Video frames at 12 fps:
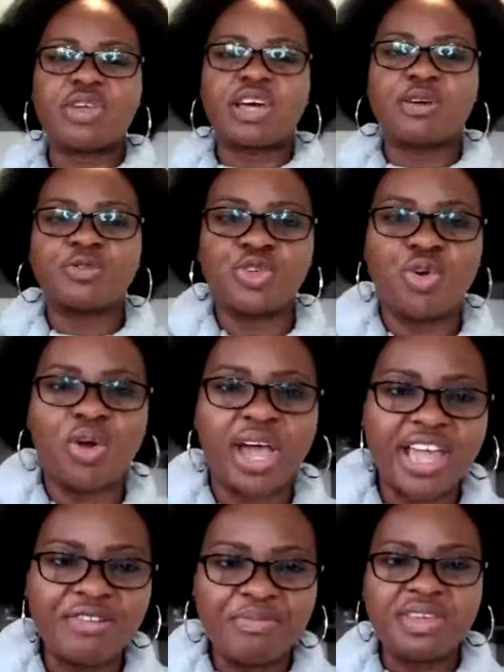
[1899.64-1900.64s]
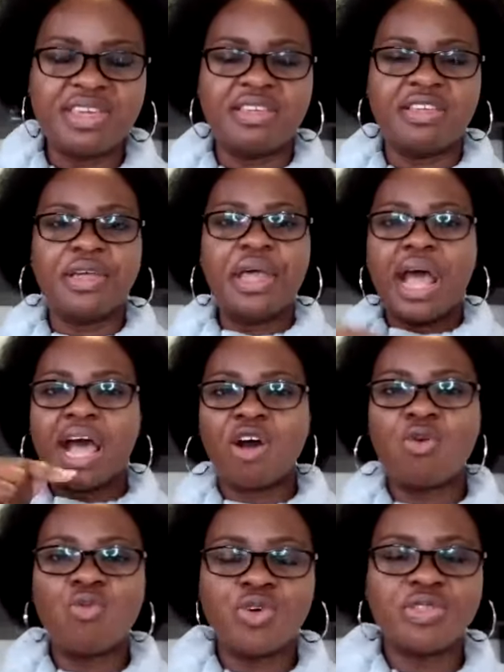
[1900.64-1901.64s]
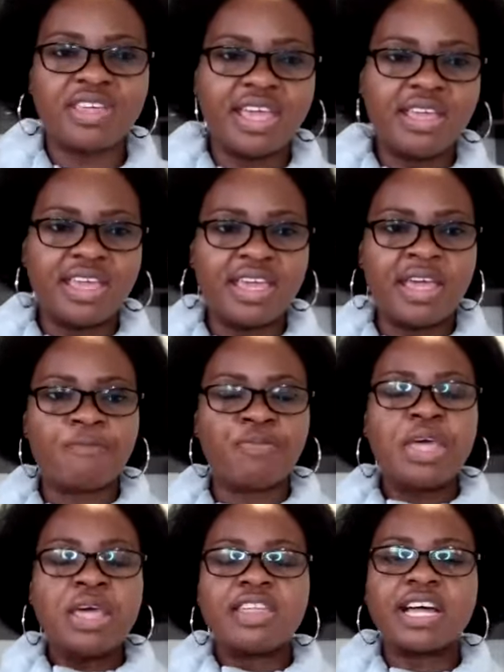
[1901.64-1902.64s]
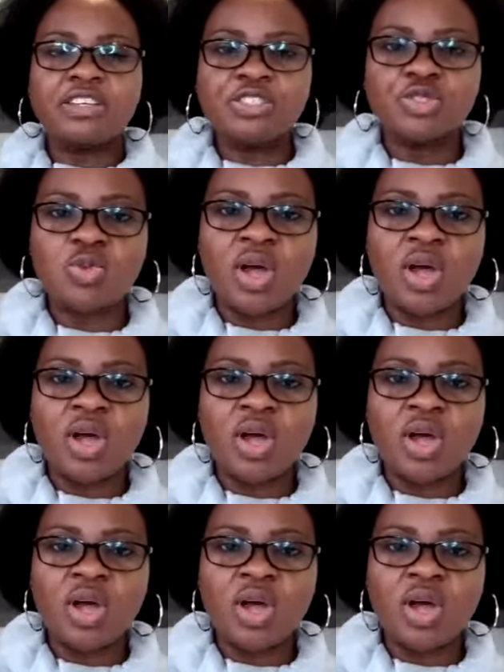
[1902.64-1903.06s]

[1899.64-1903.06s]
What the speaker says: without you and me? How will they hear? That is